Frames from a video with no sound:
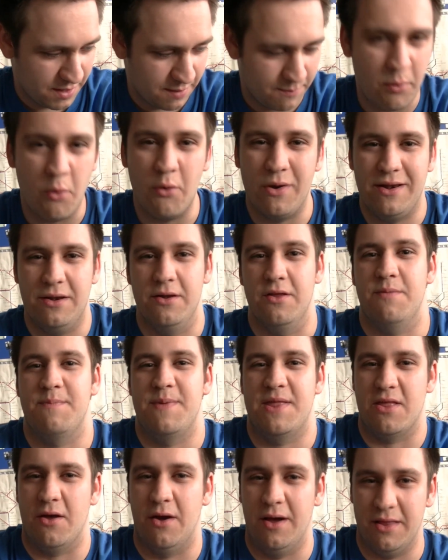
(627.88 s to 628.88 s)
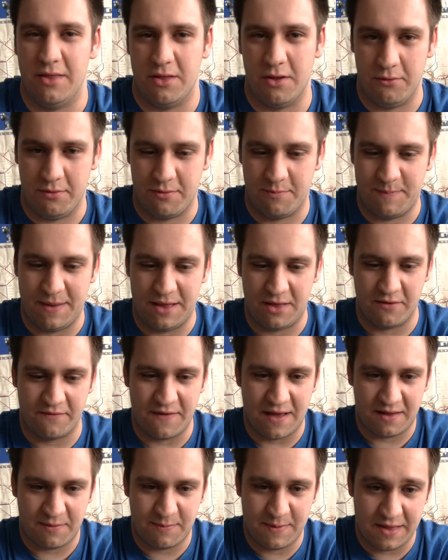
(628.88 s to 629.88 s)
pointless besides those bits of
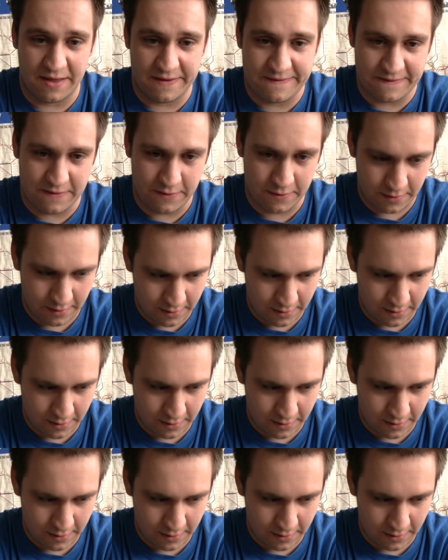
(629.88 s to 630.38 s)
exposition.